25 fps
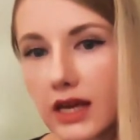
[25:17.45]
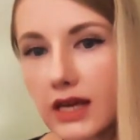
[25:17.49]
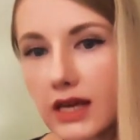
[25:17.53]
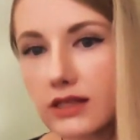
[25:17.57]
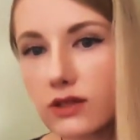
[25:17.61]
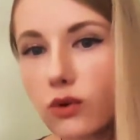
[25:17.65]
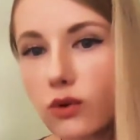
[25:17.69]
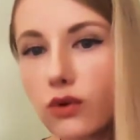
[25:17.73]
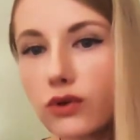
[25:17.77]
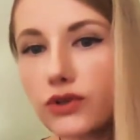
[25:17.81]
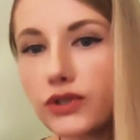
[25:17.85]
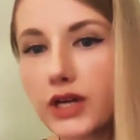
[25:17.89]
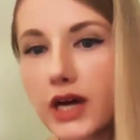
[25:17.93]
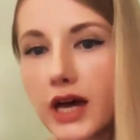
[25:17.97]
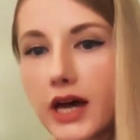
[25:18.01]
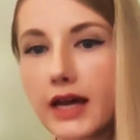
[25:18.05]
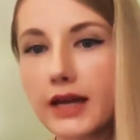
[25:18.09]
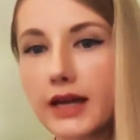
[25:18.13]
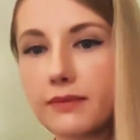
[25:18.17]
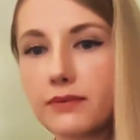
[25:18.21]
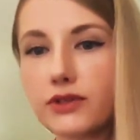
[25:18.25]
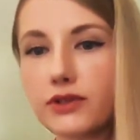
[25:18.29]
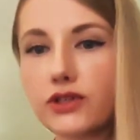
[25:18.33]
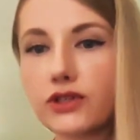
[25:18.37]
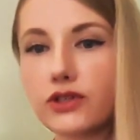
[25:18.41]
as all
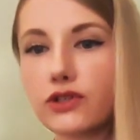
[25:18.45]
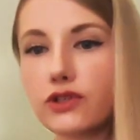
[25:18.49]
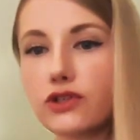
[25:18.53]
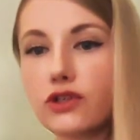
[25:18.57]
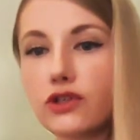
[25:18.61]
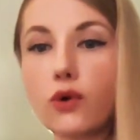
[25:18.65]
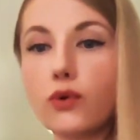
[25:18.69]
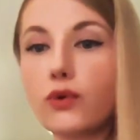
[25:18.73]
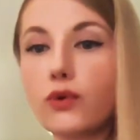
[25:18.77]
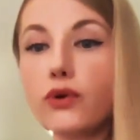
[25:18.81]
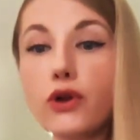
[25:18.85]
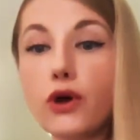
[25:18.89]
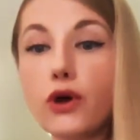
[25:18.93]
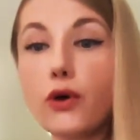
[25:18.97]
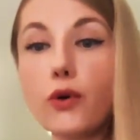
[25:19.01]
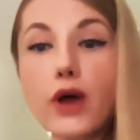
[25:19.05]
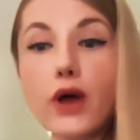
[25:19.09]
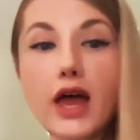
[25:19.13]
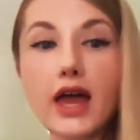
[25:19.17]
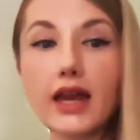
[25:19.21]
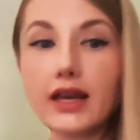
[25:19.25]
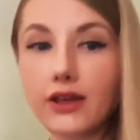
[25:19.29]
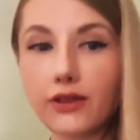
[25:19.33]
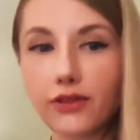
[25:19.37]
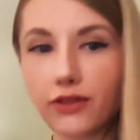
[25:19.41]
types just don't know
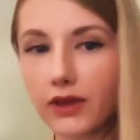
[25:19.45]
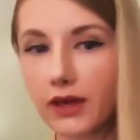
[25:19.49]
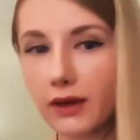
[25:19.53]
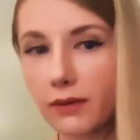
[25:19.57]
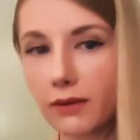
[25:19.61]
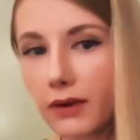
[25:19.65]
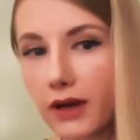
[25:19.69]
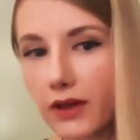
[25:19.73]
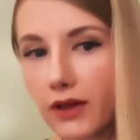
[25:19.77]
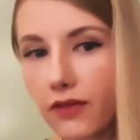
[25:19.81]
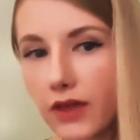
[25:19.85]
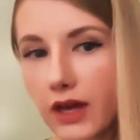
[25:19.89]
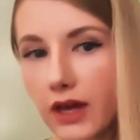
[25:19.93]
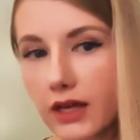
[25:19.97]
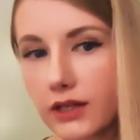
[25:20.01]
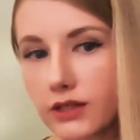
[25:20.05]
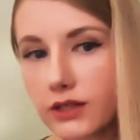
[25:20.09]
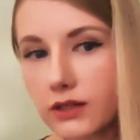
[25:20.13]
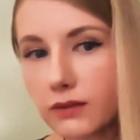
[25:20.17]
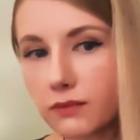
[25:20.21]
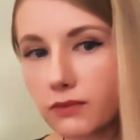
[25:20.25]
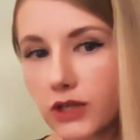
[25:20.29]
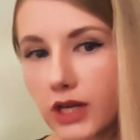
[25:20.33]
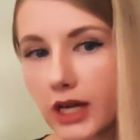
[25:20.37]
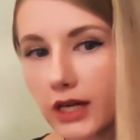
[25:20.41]
anything but their
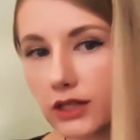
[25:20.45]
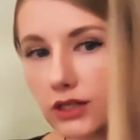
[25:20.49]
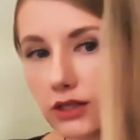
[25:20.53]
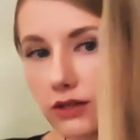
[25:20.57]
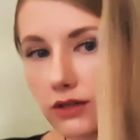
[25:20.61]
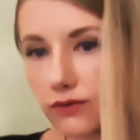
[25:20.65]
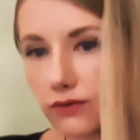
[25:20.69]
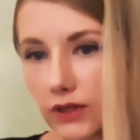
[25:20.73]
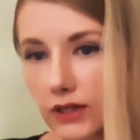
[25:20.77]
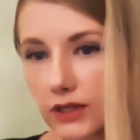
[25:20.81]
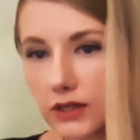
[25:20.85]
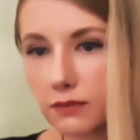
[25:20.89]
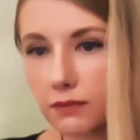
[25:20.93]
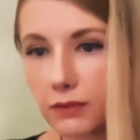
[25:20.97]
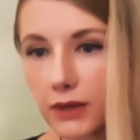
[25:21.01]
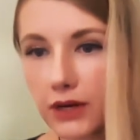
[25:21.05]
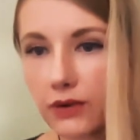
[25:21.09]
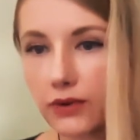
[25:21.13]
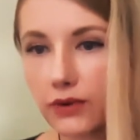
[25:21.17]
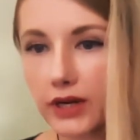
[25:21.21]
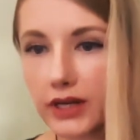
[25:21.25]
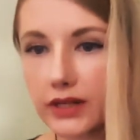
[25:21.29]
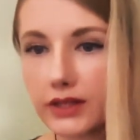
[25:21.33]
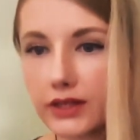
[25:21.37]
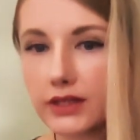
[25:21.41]
subjective
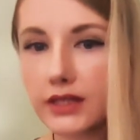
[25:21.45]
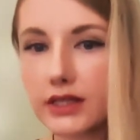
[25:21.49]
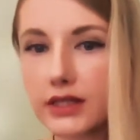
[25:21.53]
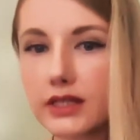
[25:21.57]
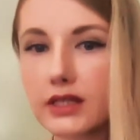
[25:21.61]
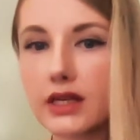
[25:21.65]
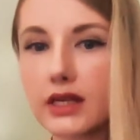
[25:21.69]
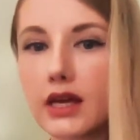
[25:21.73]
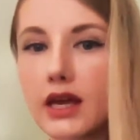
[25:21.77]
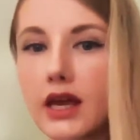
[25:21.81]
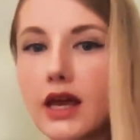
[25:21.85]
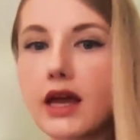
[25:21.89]
experience.